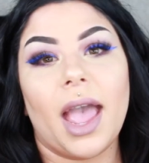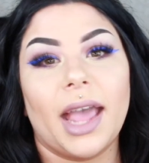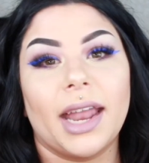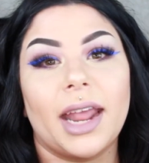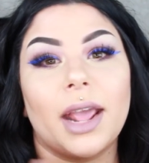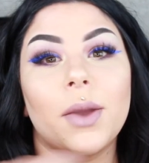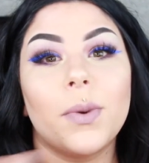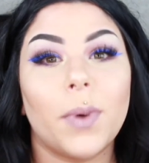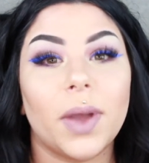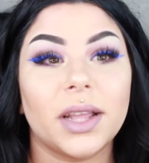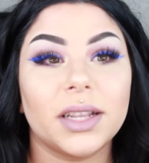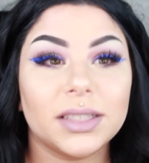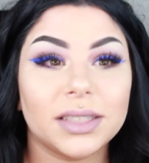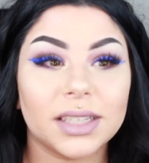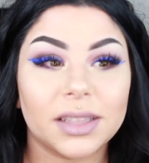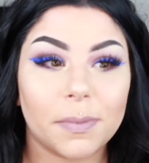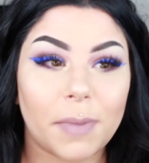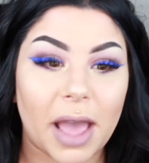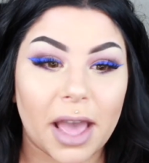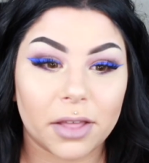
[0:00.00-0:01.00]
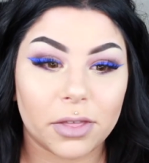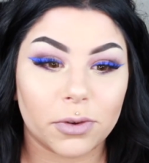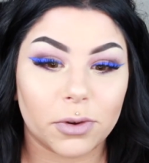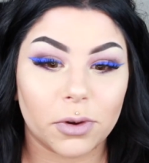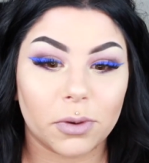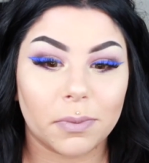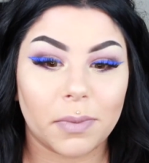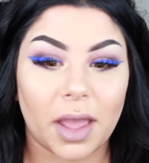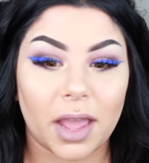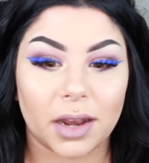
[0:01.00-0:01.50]
I went into the
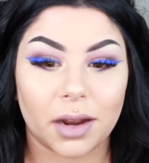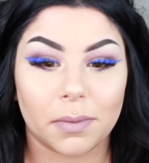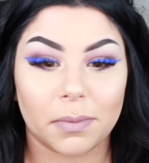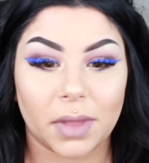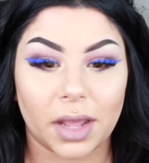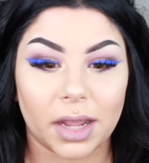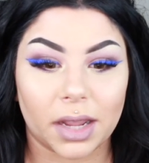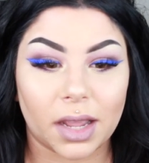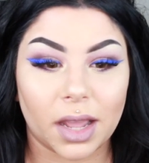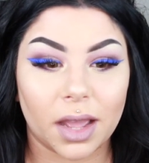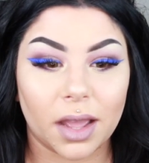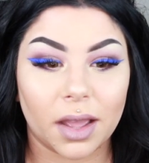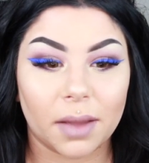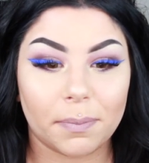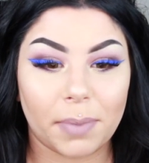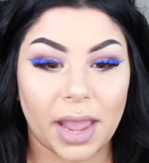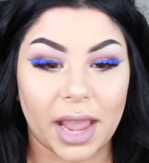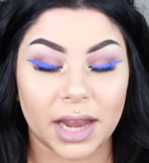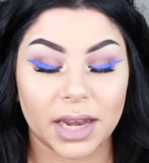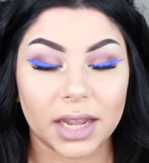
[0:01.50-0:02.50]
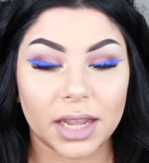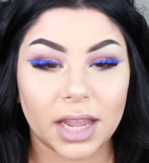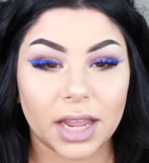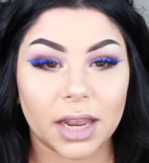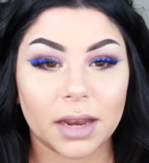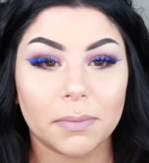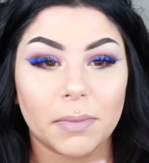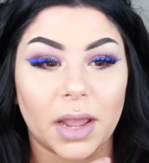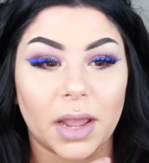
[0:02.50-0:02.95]
bathroom, and I'm like panicking.